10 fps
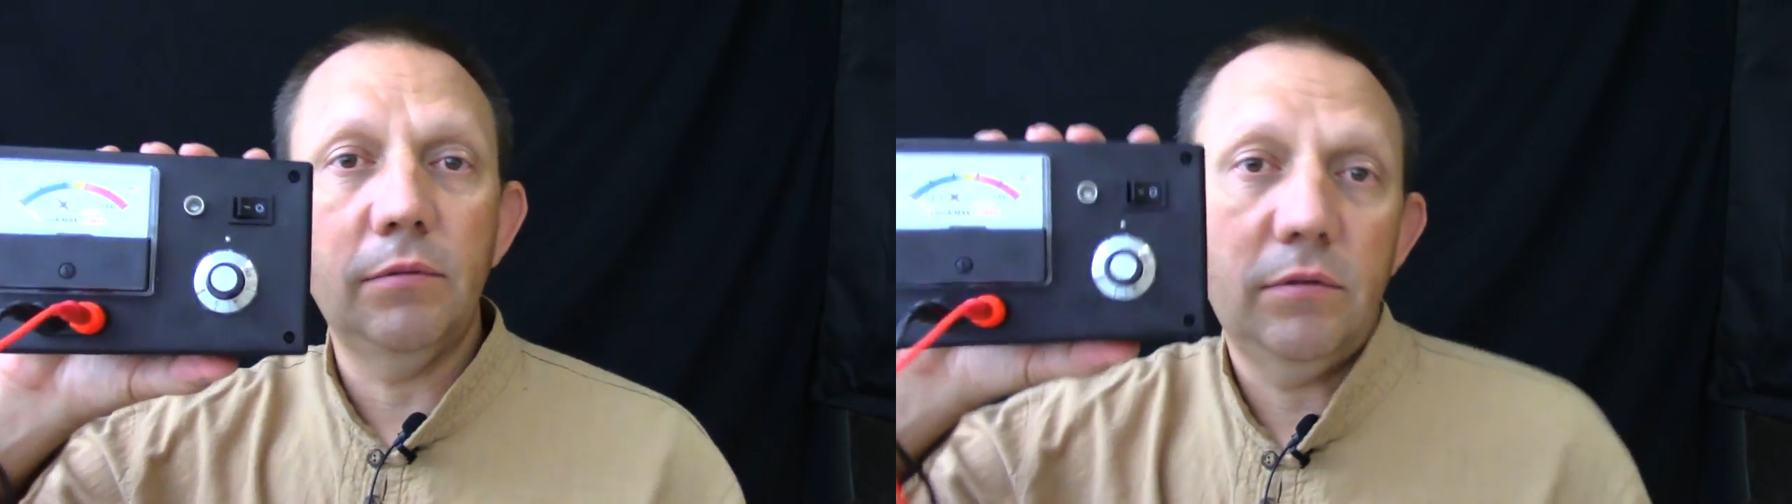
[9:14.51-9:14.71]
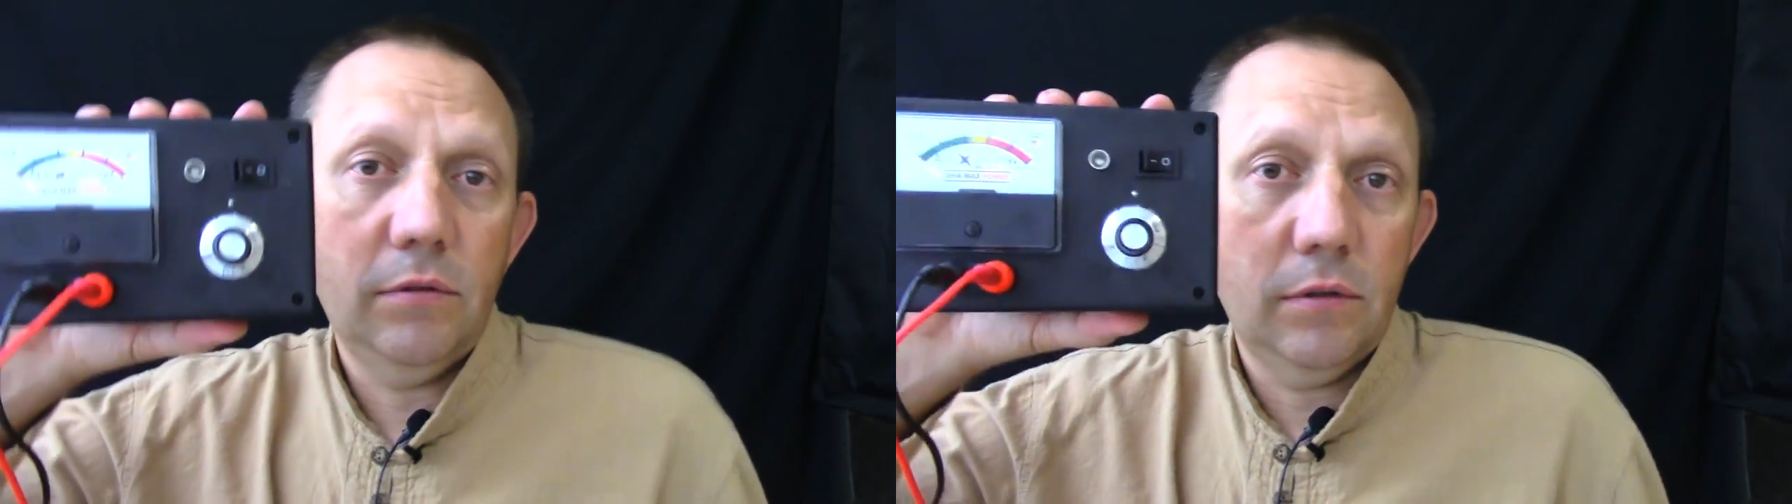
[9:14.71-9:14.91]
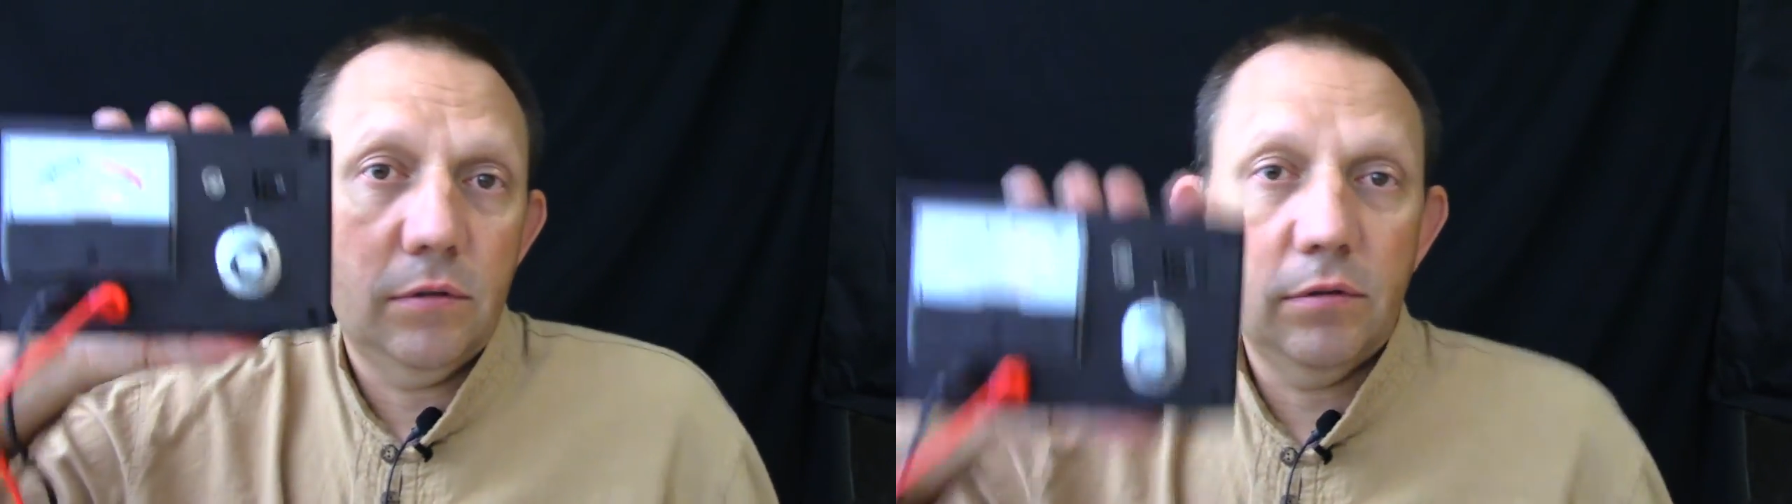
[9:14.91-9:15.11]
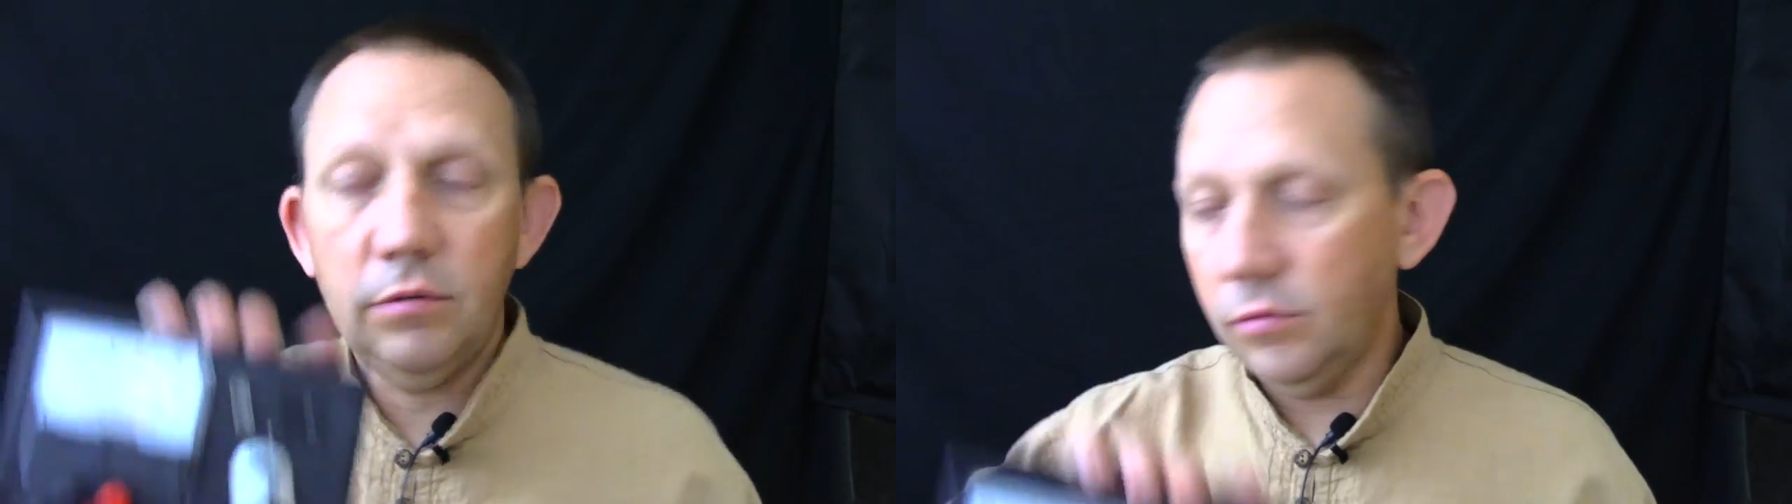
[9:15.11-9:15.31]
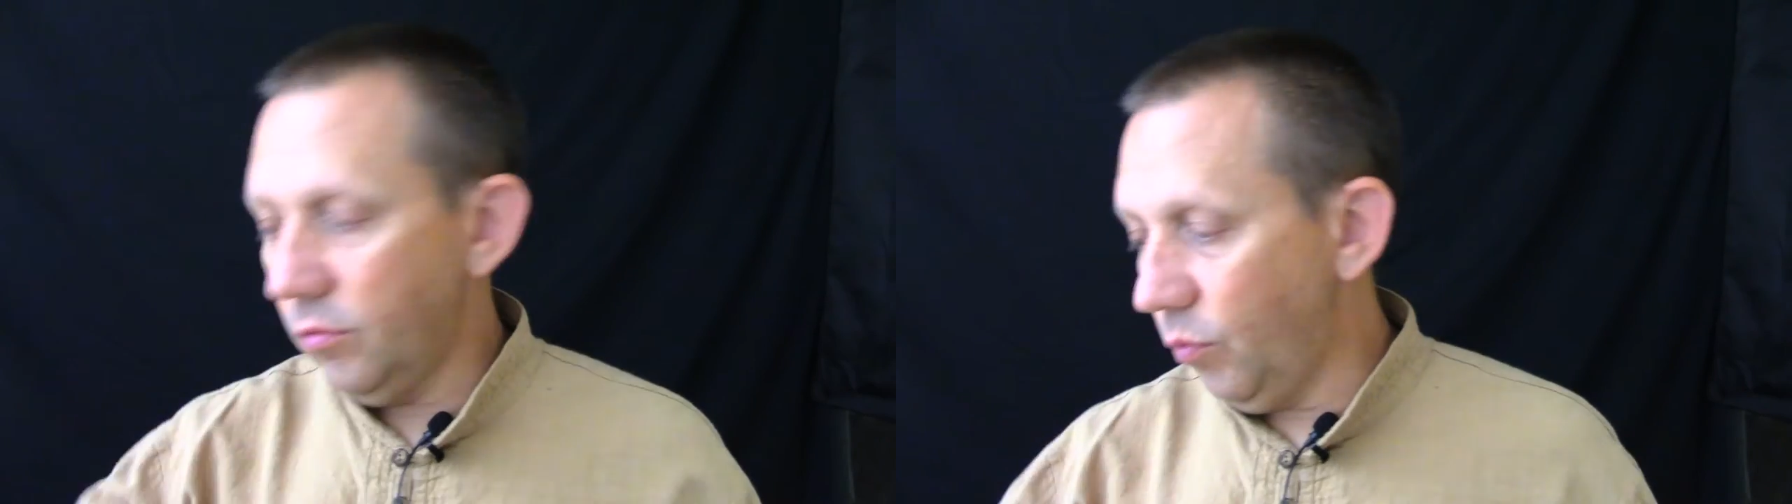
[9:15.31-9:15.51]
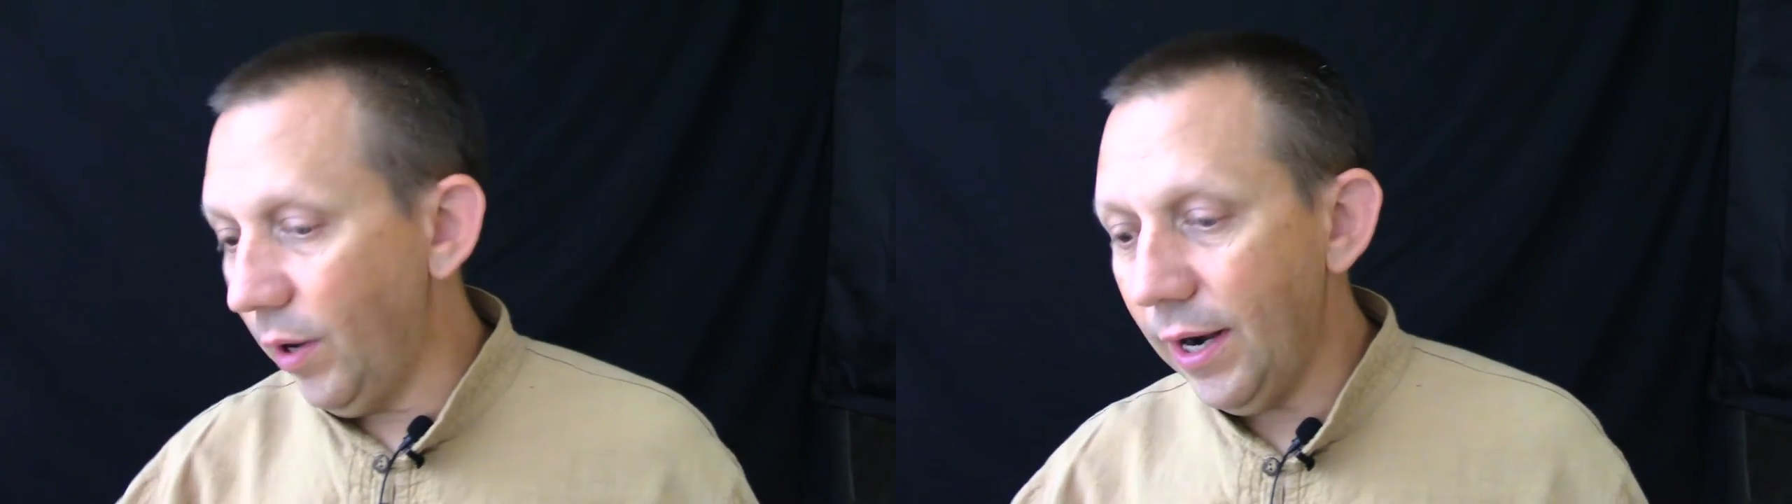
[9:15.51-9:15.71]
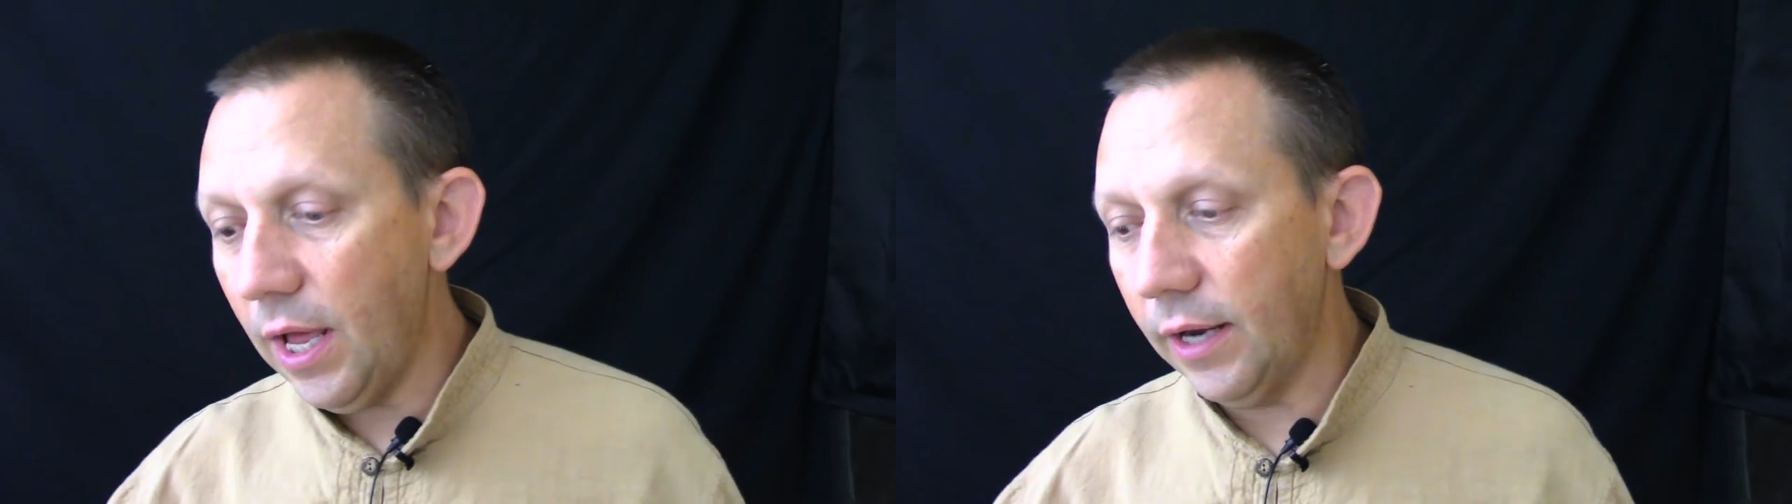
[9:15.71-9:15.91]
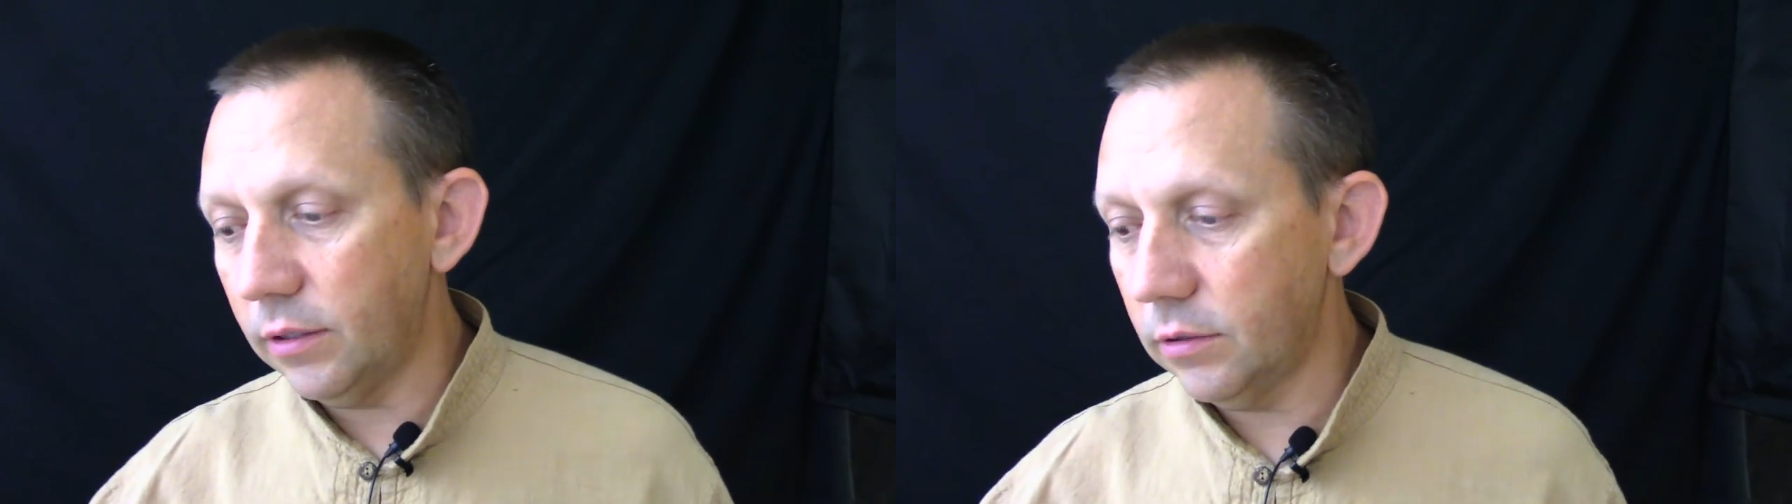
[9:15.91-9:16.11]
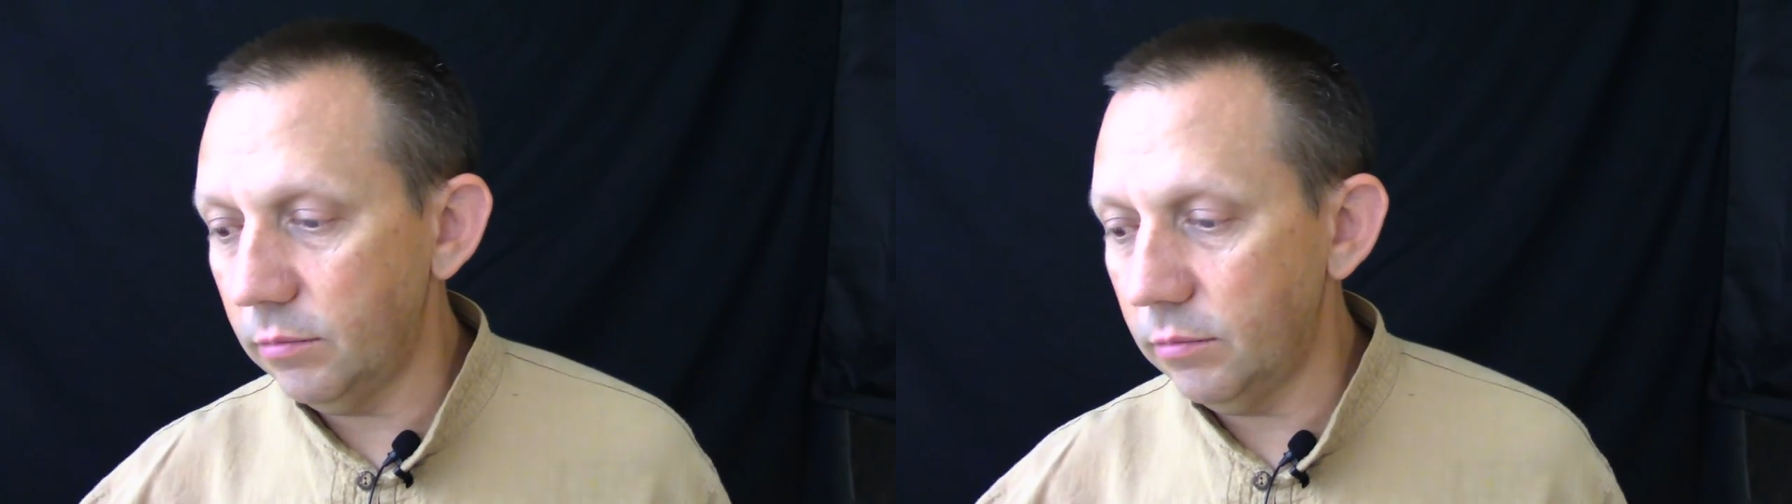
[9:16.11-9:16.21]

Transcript: I mean, just, why not?